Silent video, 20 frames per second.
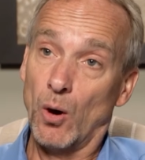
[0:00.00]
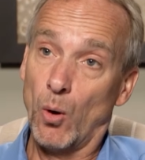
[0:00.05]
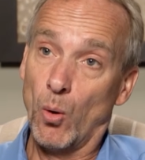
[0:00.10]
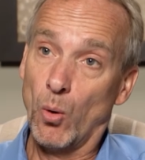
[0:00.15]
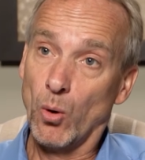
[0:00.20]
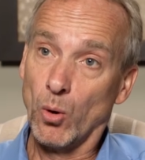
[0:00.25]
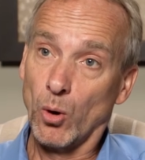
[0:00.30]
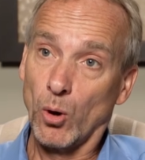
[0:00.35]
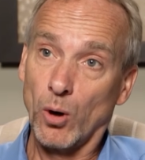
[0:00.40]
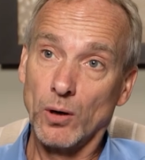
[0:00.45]

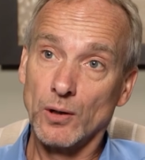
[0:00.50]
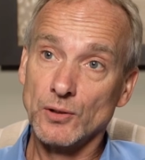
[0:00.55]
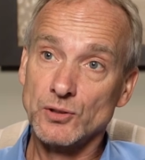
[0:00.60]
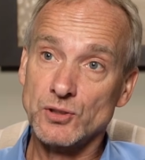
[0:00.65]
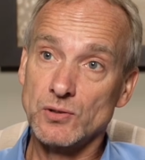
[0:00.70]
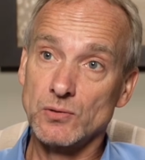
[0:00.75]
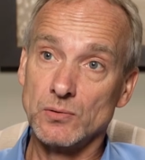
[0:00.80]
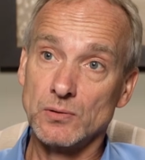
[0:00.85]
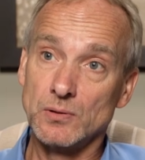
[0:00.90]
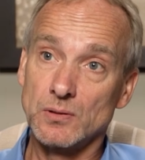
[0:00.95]
Or a
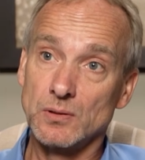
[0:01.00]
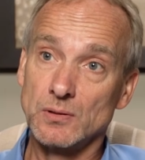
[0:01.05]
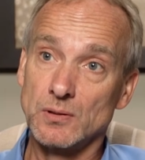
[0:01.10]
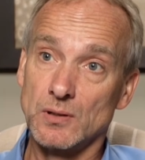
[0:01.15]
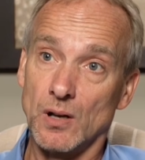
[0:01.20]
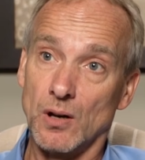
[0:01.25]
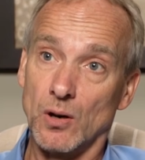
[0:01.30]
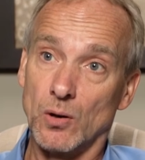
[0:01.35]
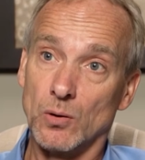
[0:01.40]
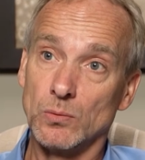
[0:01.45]
student could
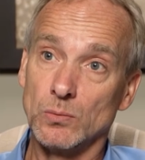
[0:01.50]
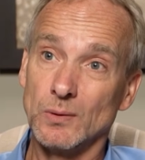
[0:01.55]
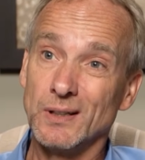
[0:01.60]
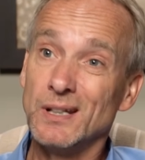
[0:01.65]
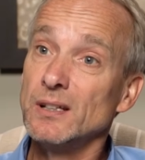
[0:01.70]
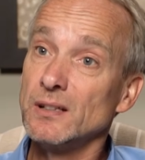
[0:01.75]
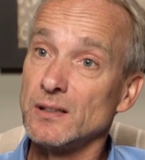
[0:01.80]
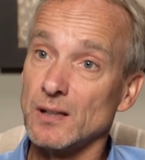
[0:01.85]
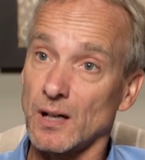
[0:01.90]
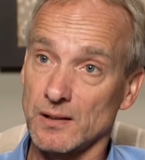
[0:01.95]
go
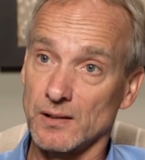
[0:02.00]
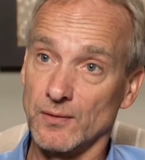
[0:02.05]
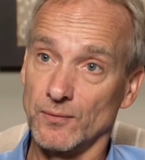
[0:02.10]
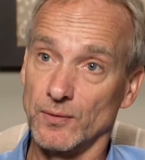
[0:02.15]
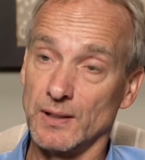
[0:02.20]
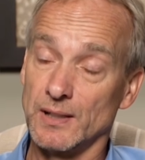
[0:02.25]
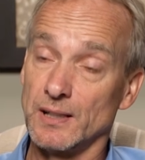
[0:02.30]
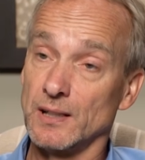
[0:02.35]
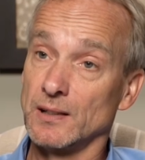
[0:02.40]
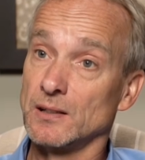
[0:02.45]

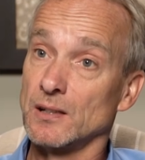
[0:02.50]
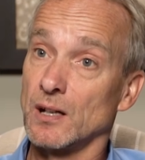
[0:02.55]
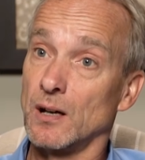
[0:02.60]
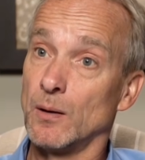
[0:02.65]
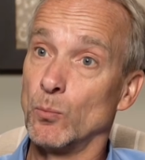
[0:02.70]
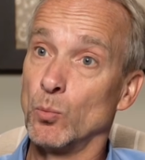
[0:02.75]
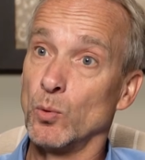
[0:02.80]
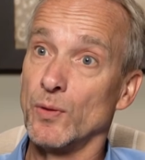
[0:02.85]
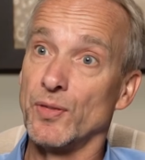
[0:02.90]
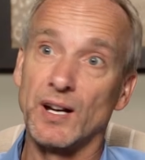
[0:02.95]
inductively and
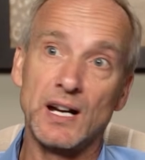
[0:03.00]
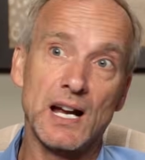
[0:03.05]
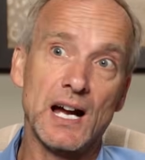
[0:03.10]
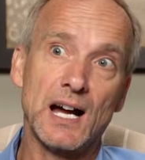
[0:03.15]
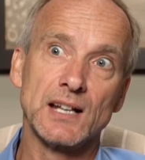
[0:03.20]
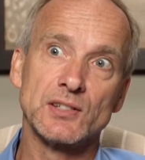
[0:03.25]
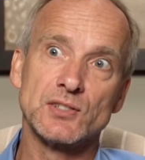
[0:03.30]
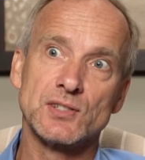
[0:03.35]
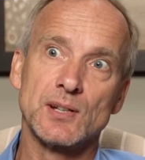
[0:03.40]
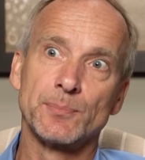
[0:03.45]
come with the
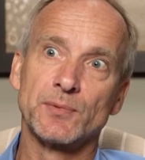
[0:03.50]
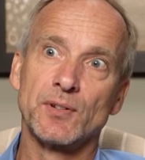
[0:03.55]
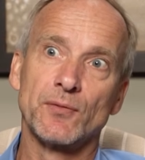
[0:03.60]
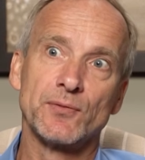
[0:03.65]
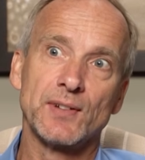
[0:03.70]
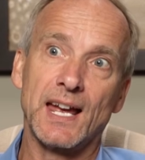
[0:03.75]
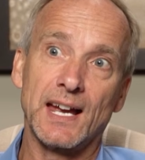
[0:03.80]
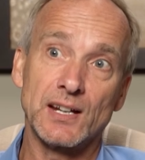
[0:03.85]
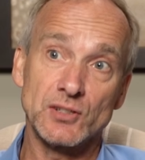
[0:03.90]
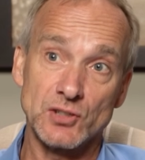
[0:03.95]
concept of
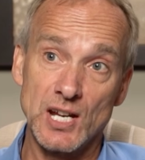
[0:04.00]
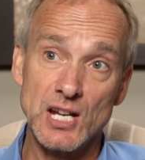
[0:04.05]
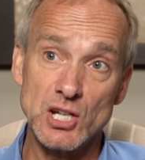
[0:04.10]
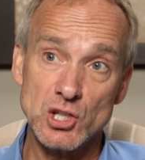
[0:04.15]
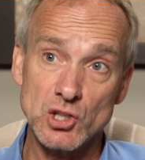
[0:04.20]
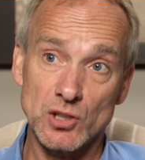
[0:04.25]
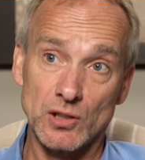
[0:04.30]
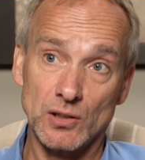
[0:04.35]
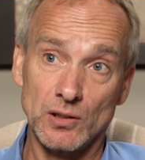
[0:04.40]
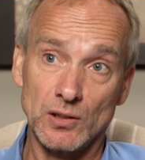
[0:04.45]

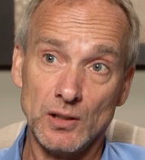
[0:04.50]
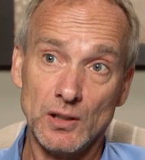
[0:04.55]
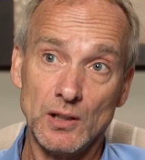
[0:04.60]
taxation